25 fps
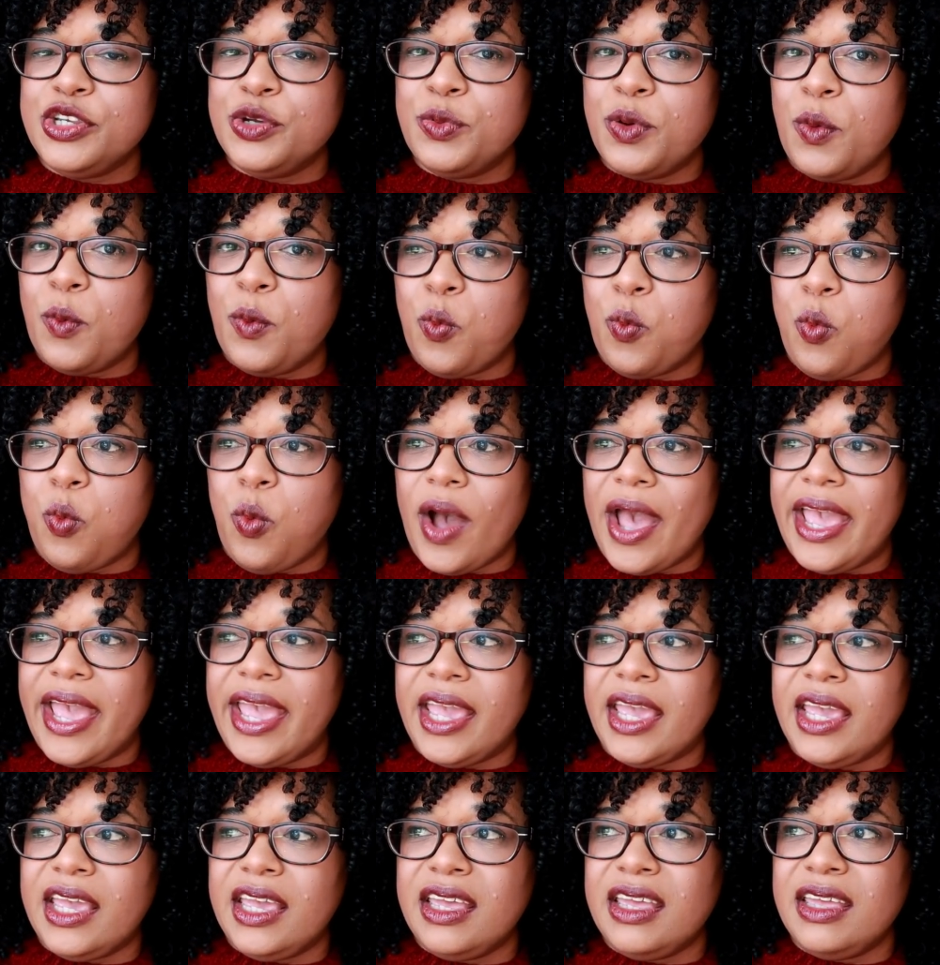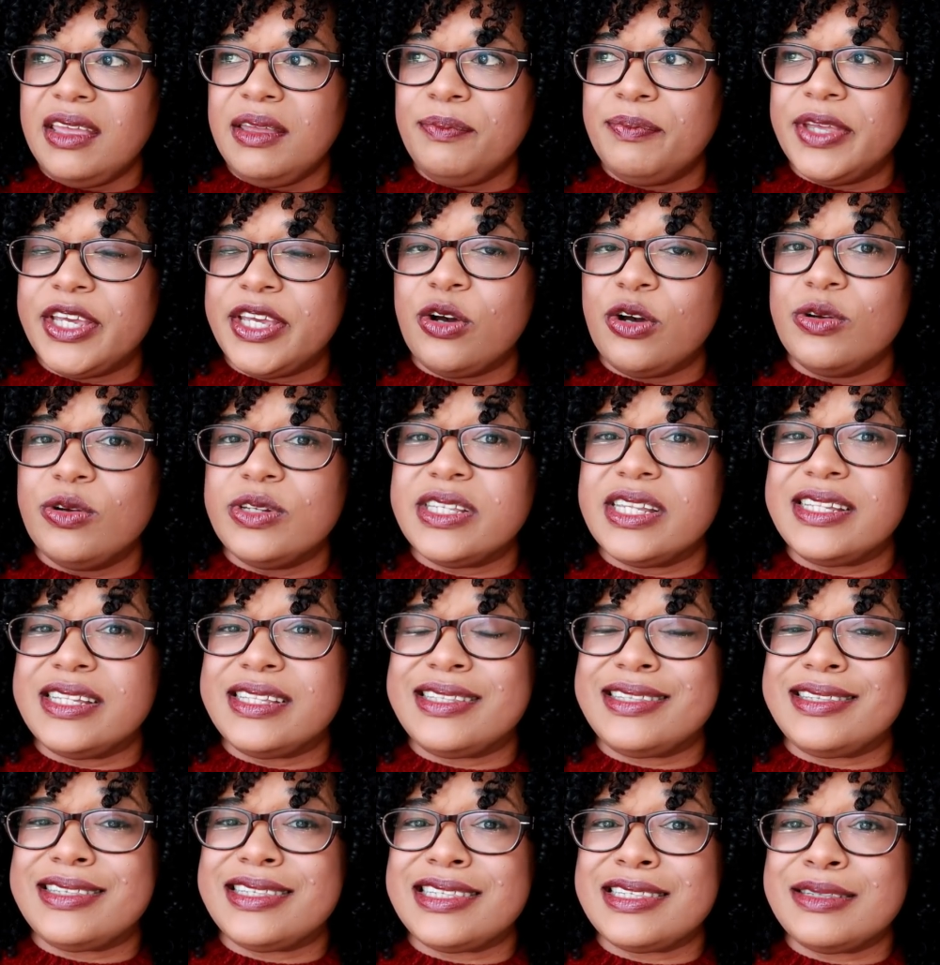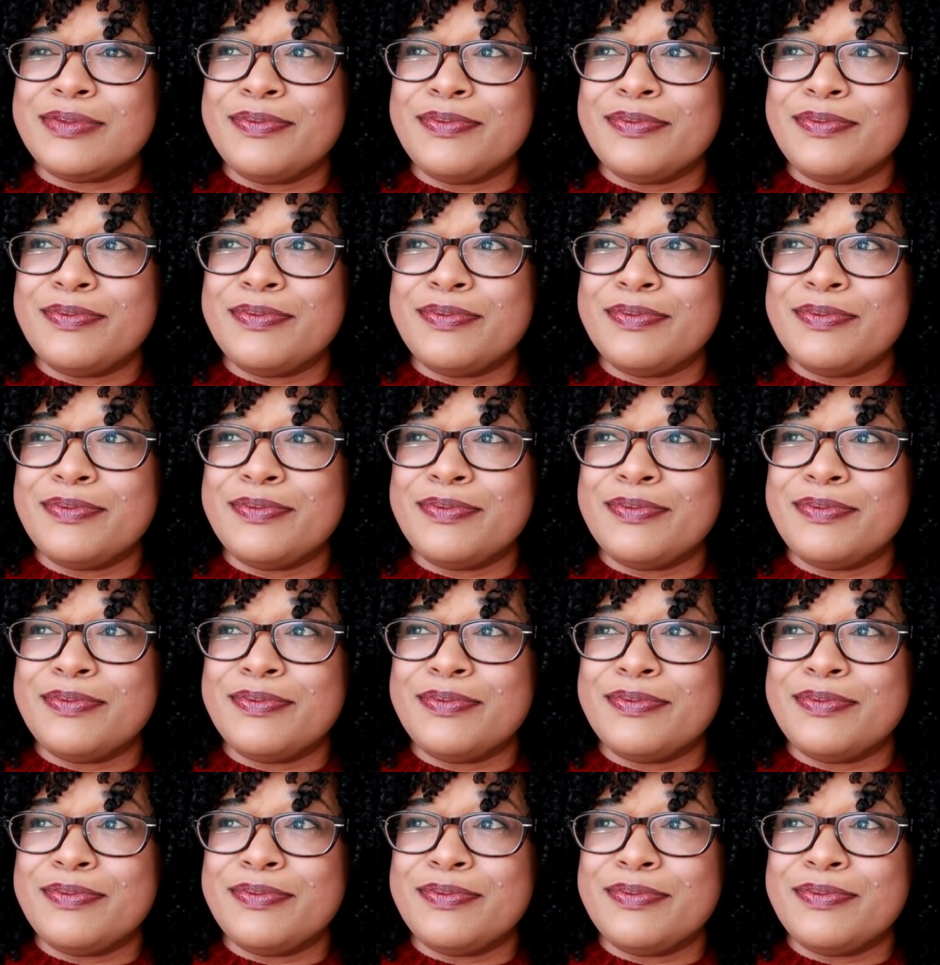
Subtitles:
you away because it